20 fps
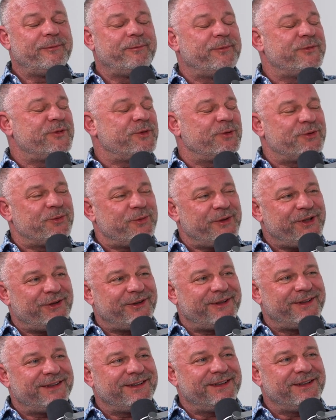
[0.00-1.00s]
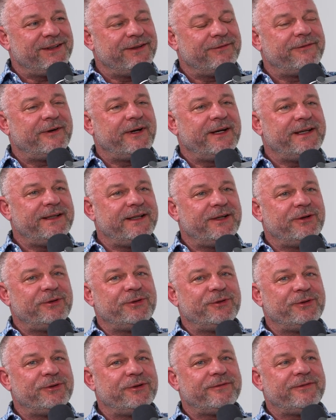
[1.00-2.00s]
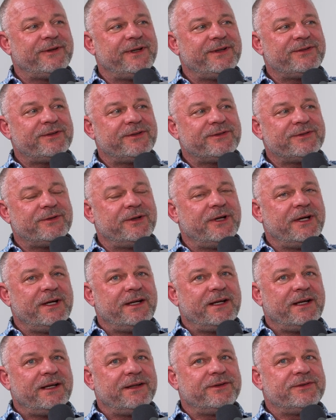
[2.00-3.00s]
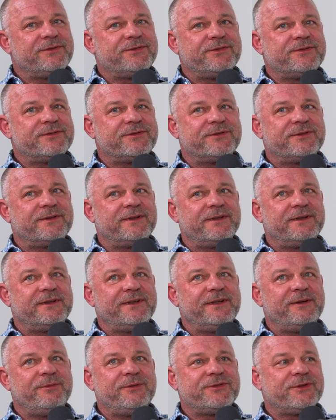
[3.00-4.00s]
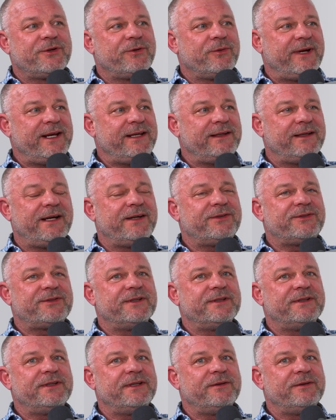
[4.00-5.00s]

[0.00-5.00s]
So it's weird. You find out who your friends are. So it was a great lesson. I